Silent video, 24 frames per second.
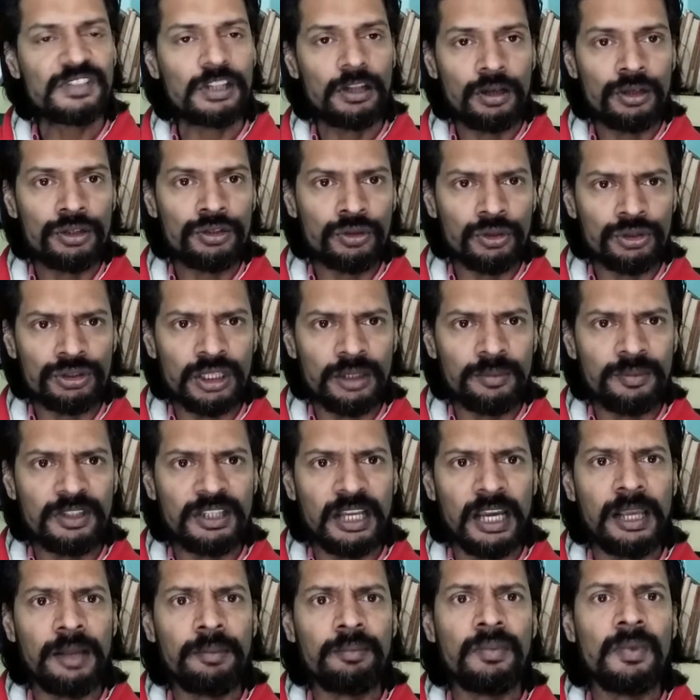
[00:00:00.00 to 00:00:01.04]
So
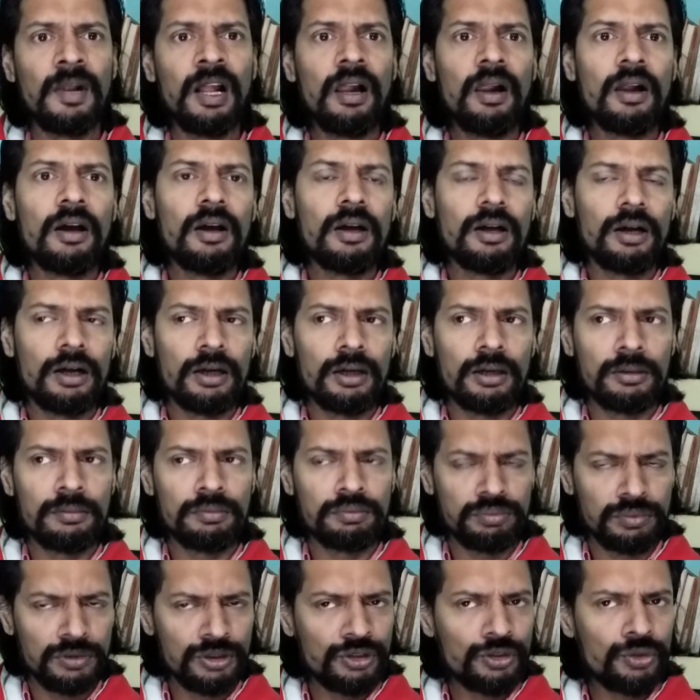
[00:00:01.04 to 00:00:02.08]
sometime
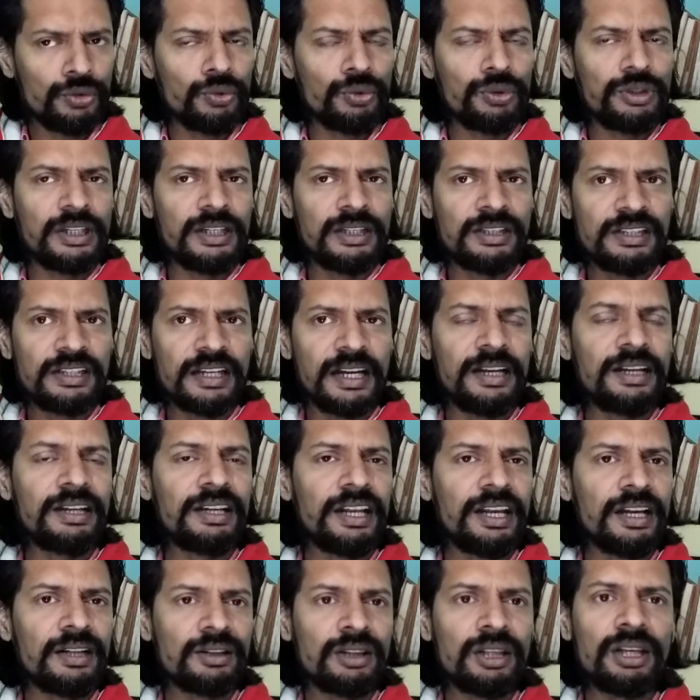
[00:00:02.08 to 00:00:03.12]
students can
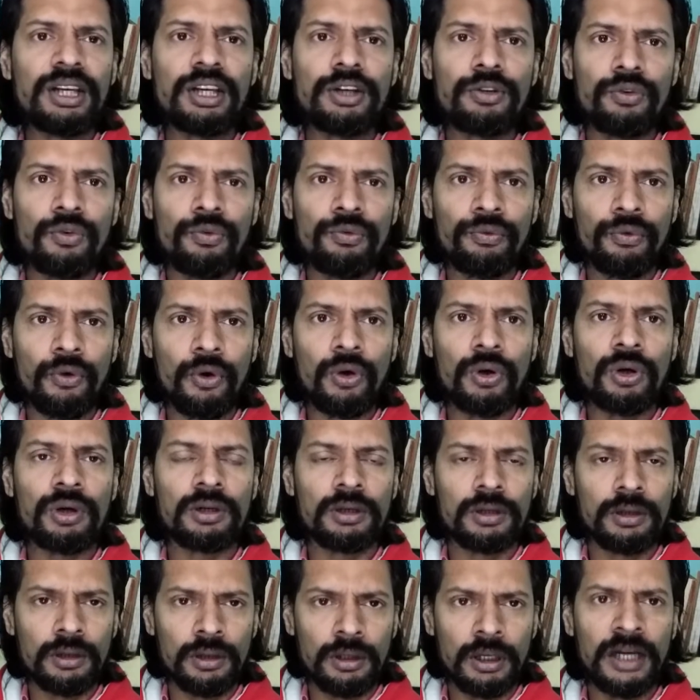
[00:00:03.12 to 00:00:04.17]
take 3 to 4
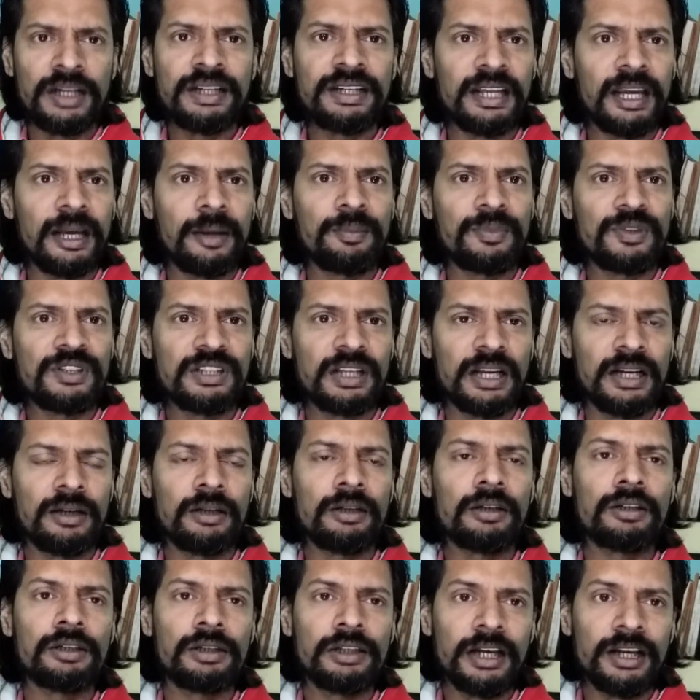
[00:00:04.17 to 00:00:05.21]
attempts, and
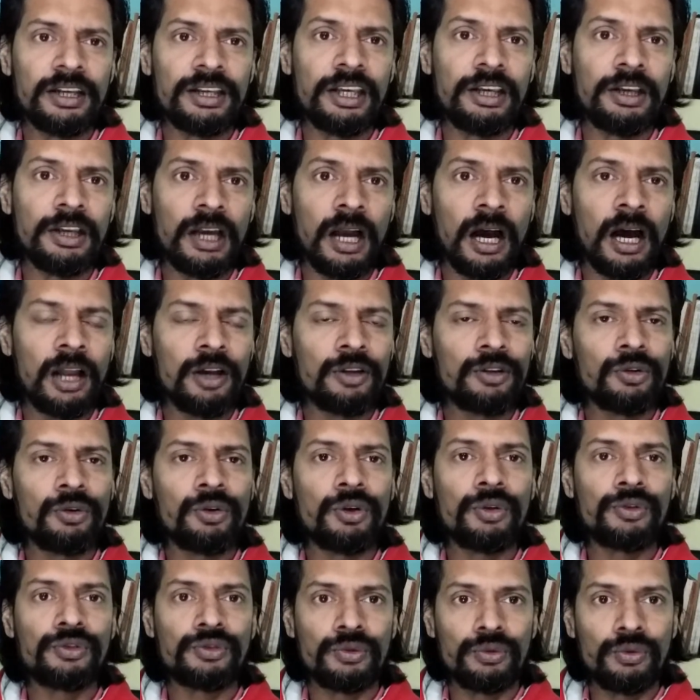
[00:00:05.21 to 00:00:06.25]
lucky are
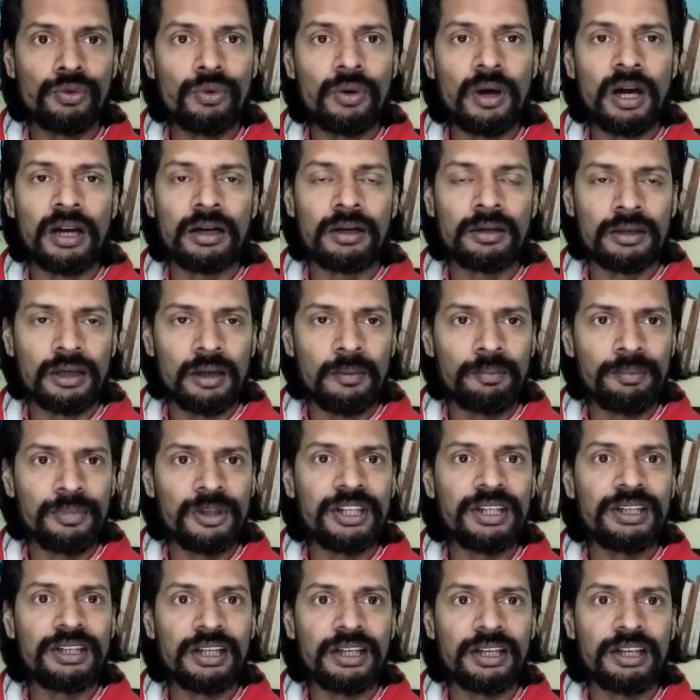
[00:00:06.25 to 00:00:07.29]
those who are
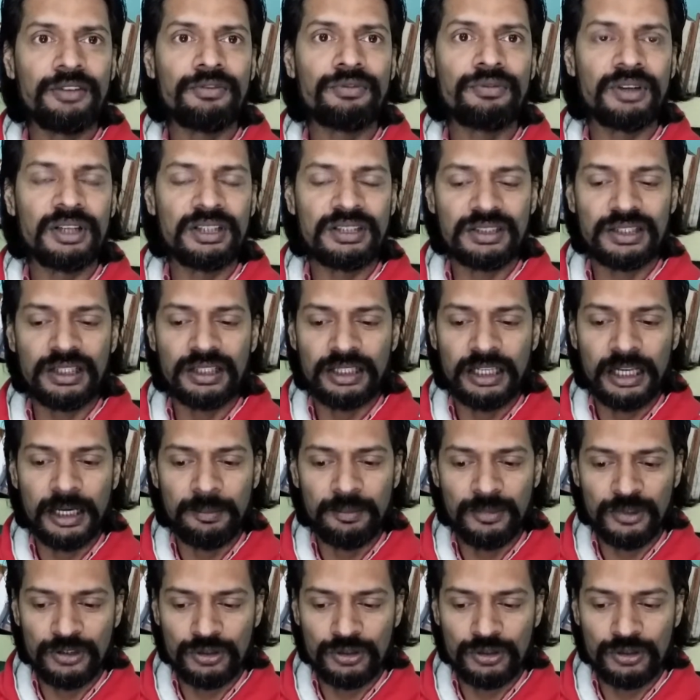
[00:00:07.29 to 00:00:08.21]
completing in first attempt.